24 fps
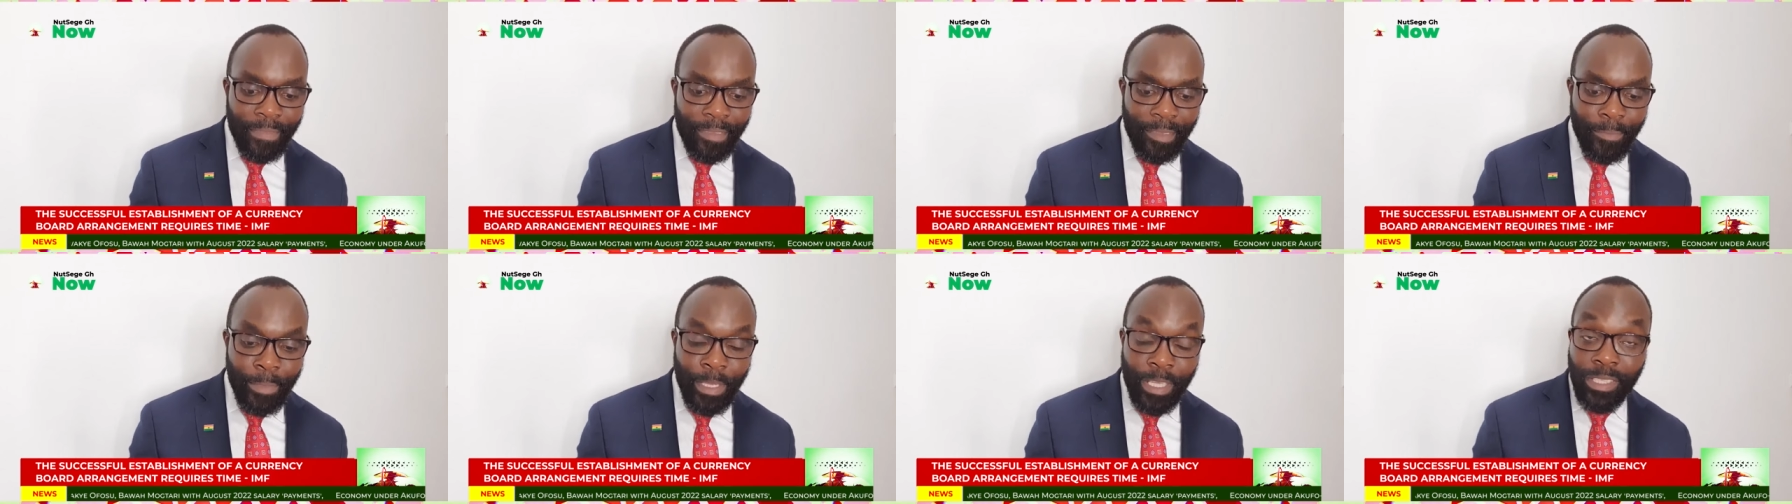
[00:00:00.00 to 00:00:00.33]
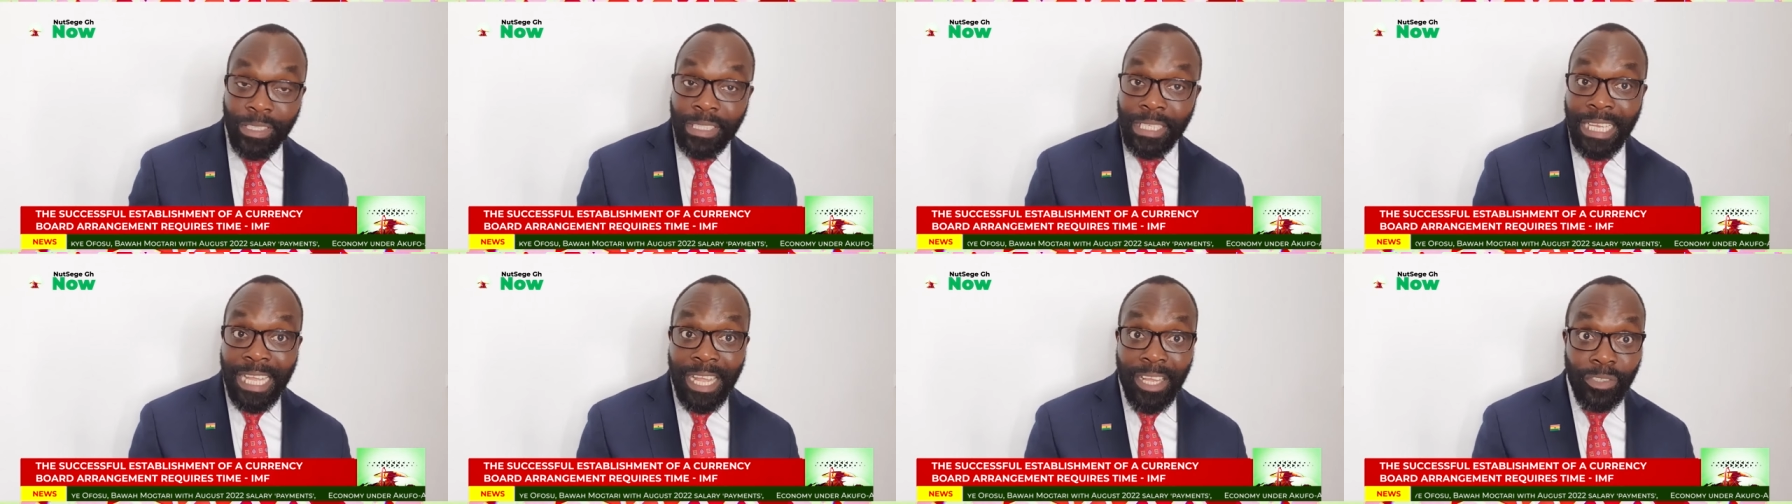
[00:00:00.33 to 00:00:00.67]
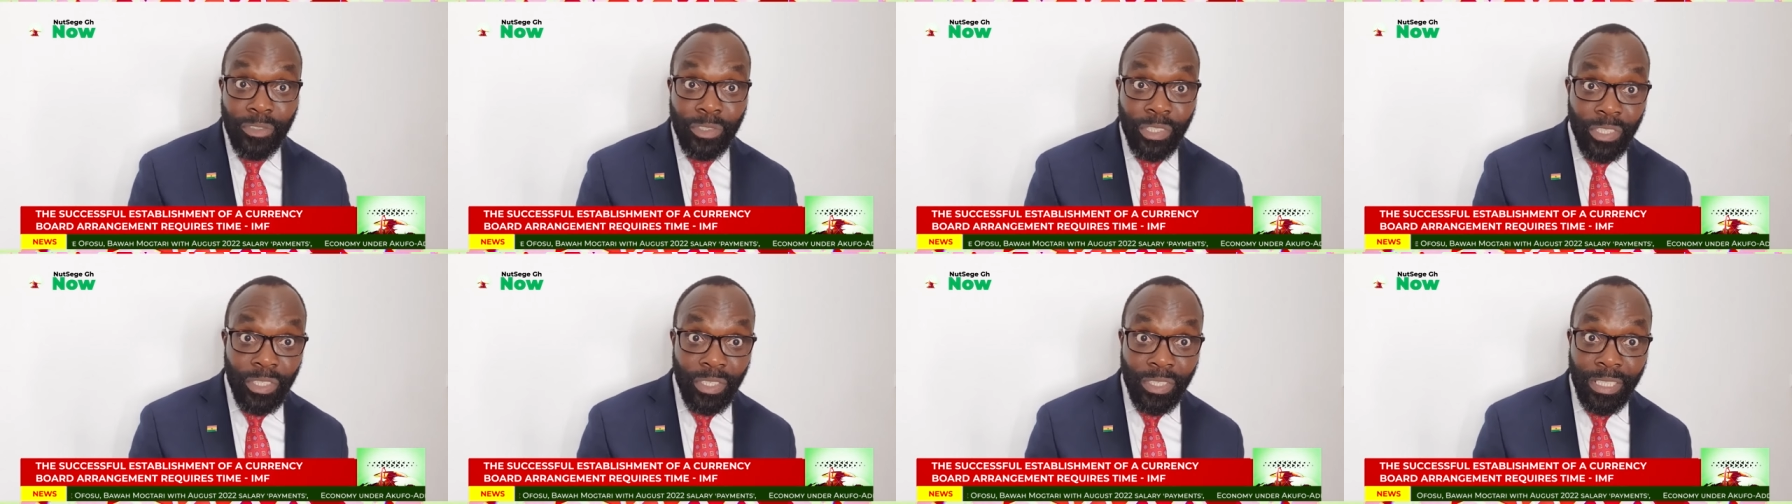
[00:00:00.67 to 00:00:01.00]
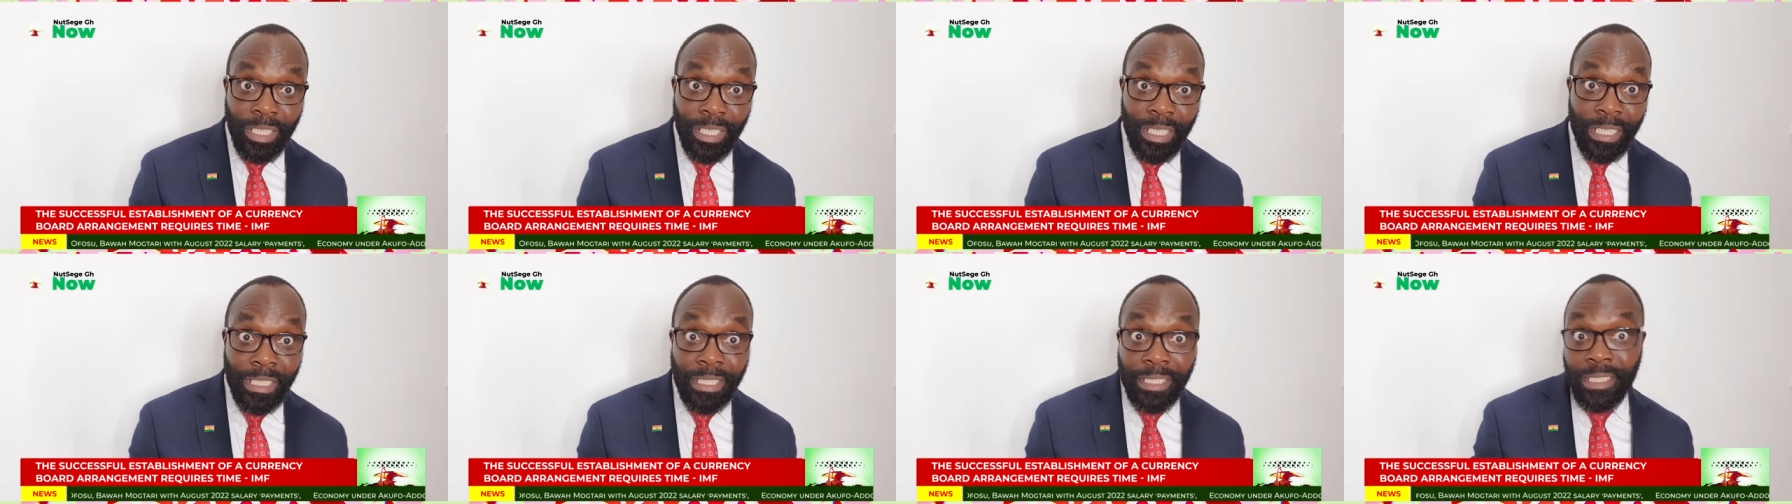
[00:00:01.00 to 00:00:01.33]
Because the countries on the
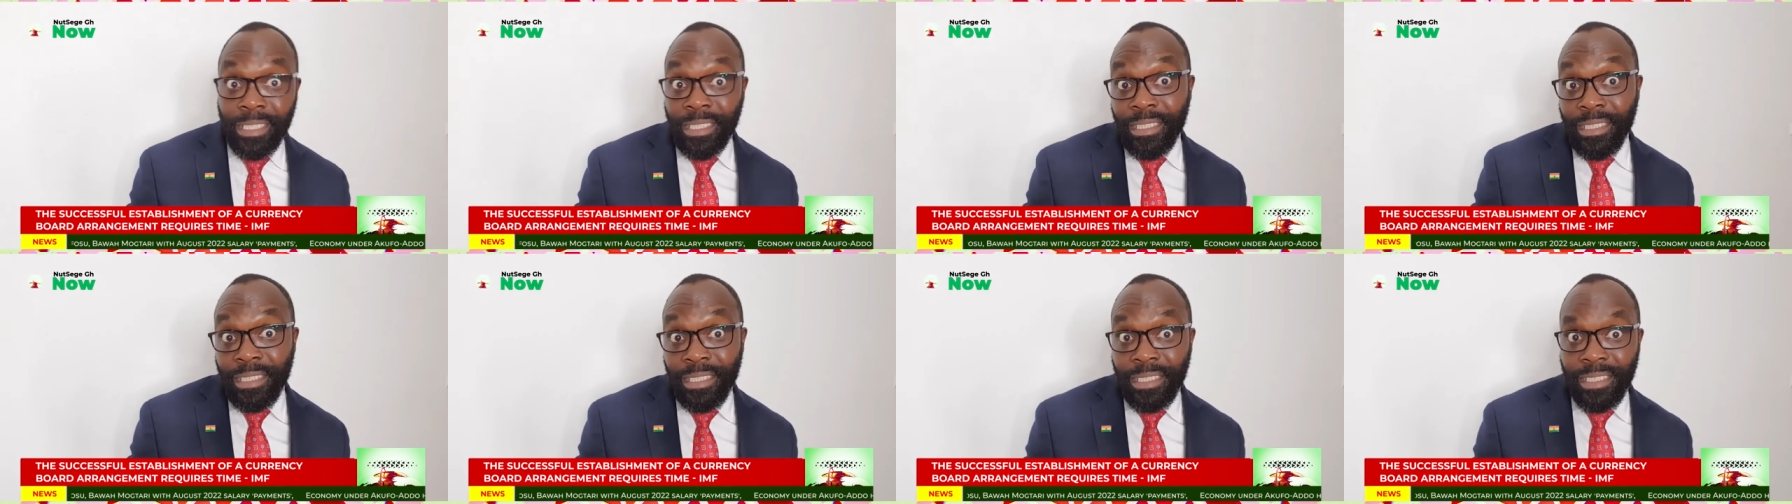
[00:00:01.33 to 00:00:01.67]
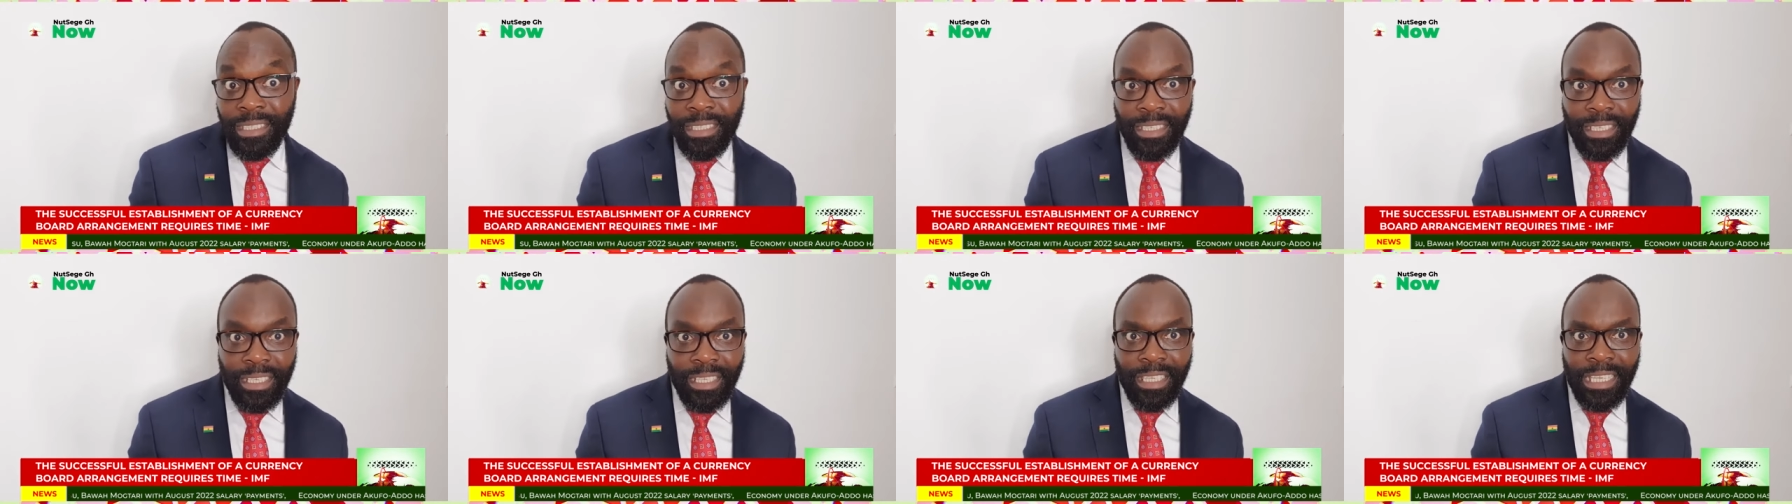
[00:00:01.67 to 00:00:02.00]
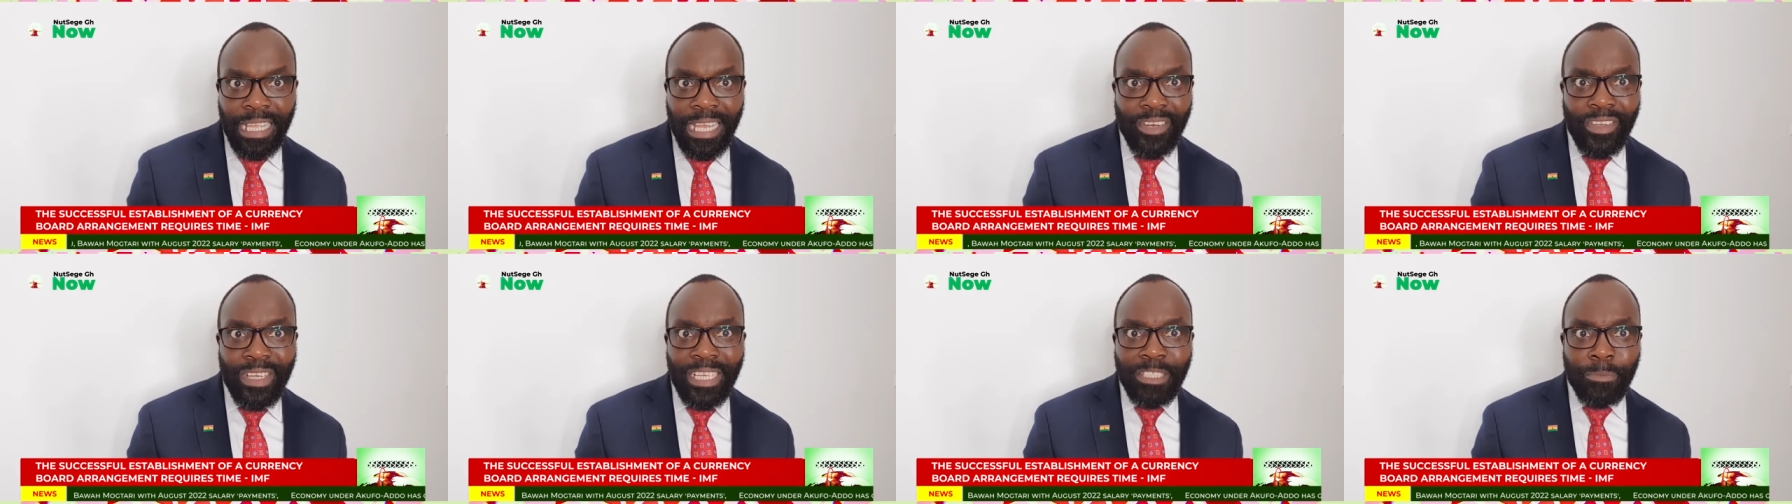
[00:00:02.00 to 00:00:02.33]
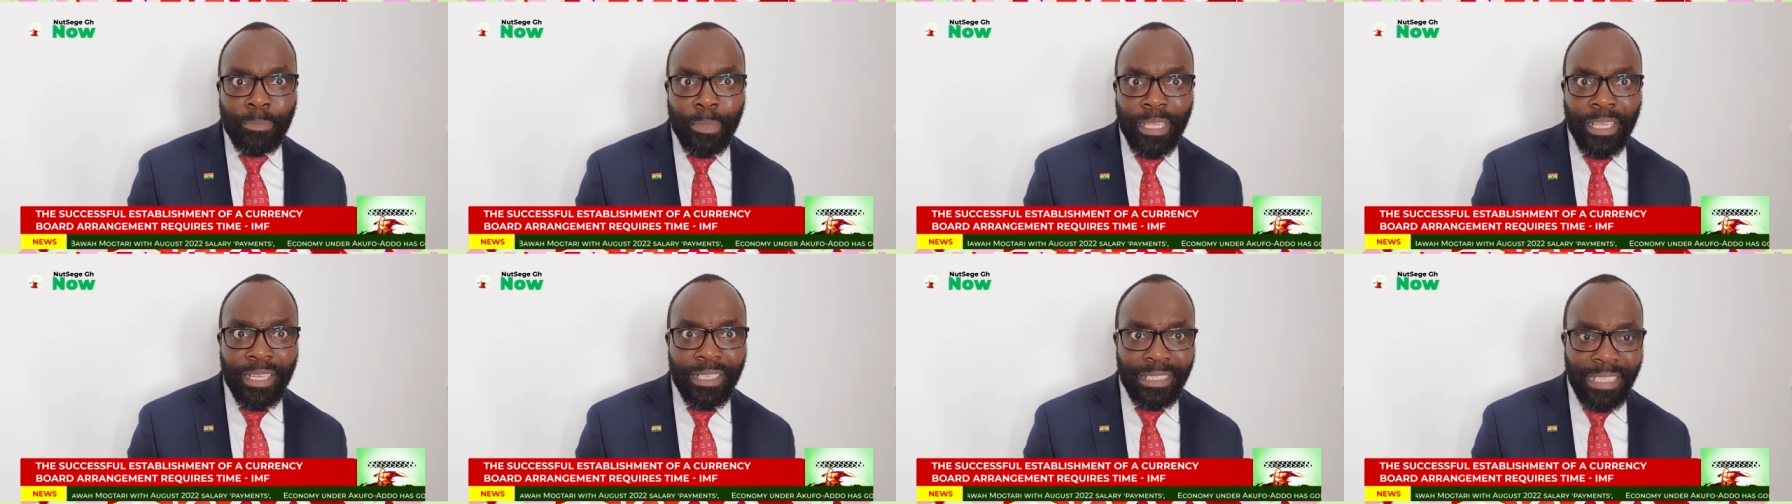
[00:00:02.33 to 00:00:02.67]
list, they are not as
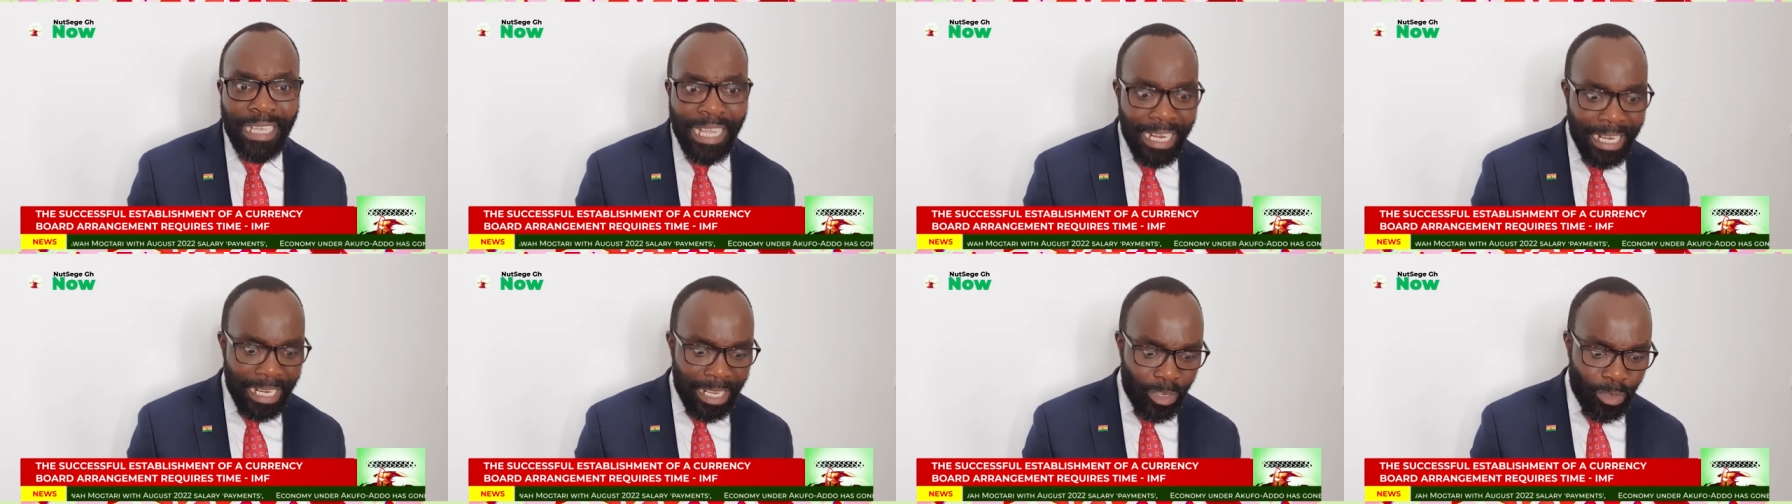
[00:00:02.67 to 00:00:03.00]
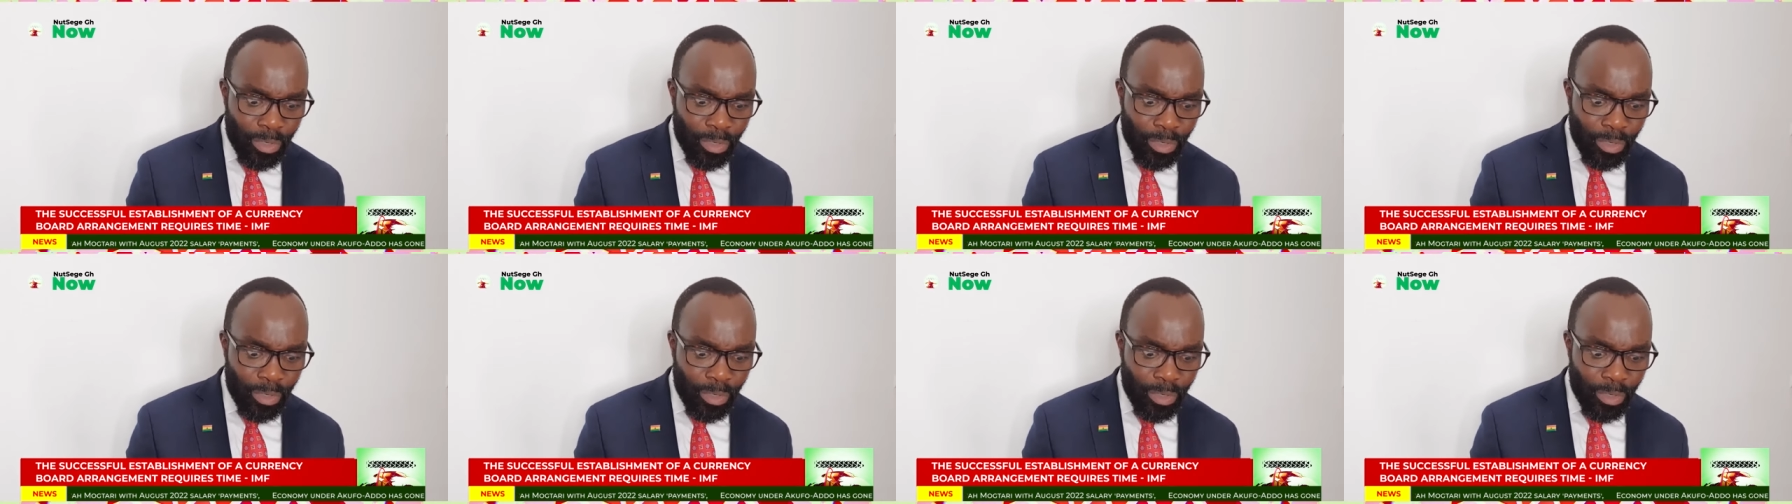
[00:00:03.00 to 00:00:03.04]
big as Ghana,